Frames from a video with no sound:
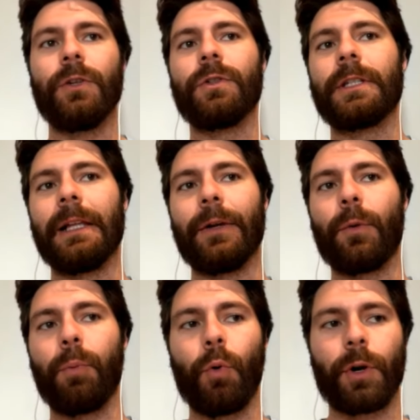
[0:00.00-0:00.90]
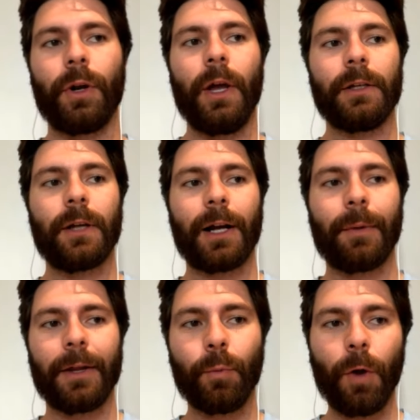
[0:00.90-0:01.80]
UCLA reporter, talking
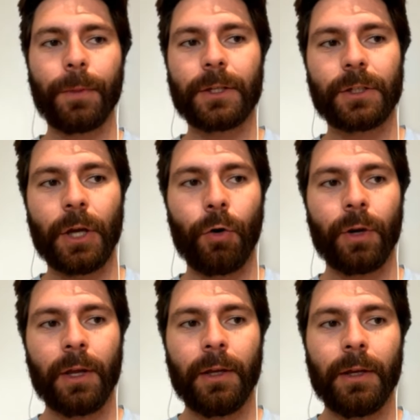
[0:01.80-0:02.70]
about, he wrote this note,